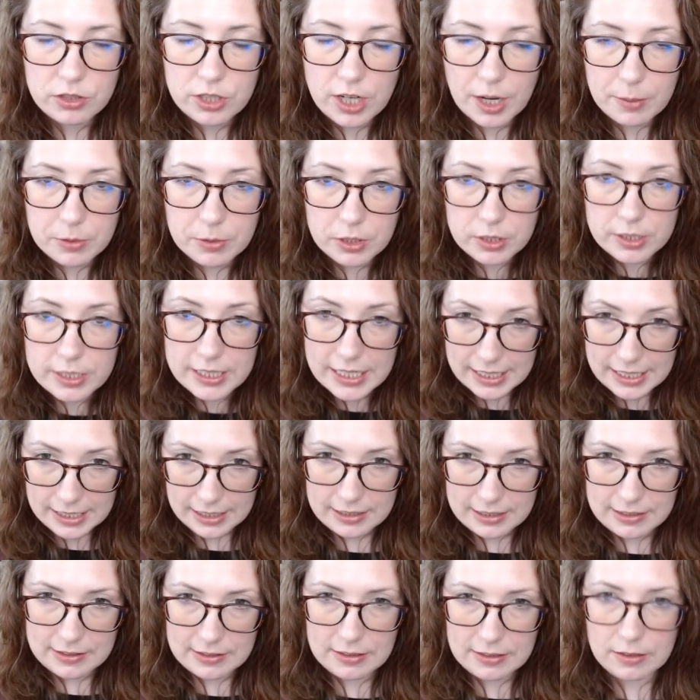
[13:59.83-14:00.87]
chapter
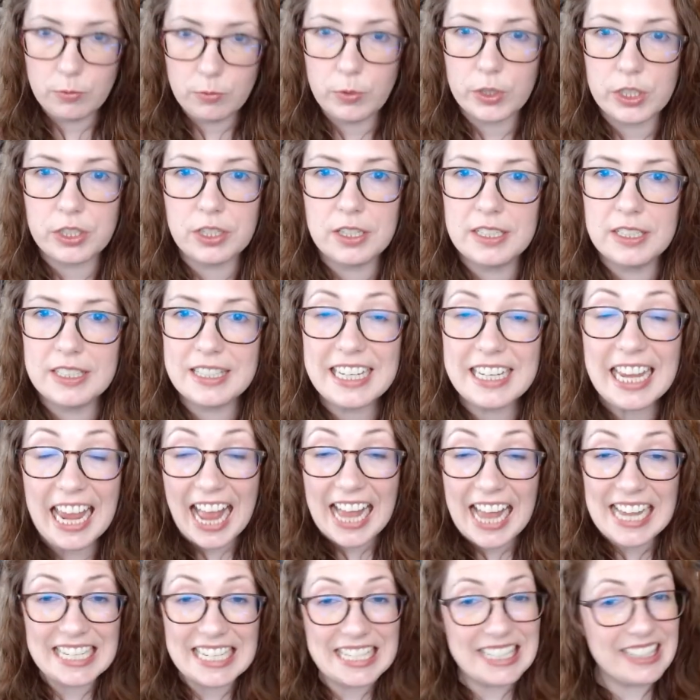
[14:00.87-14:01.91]
6, which is
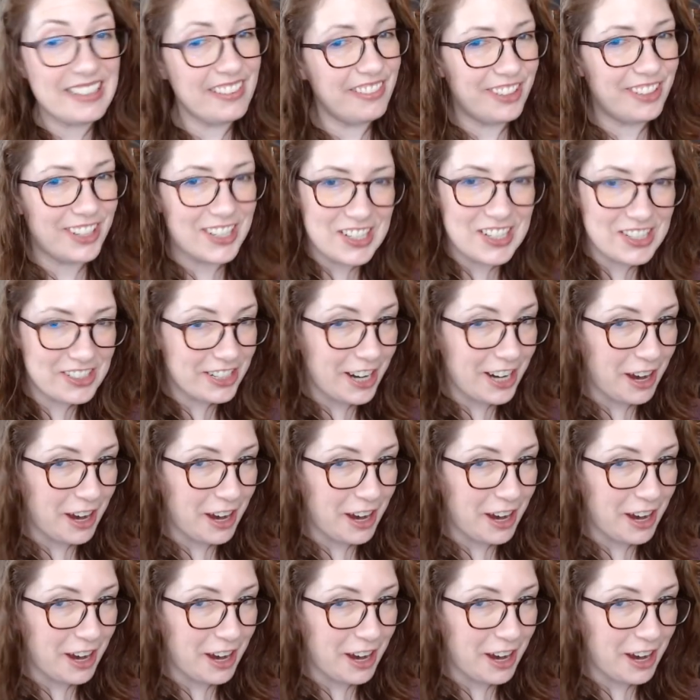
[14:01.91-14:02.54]
Kat's first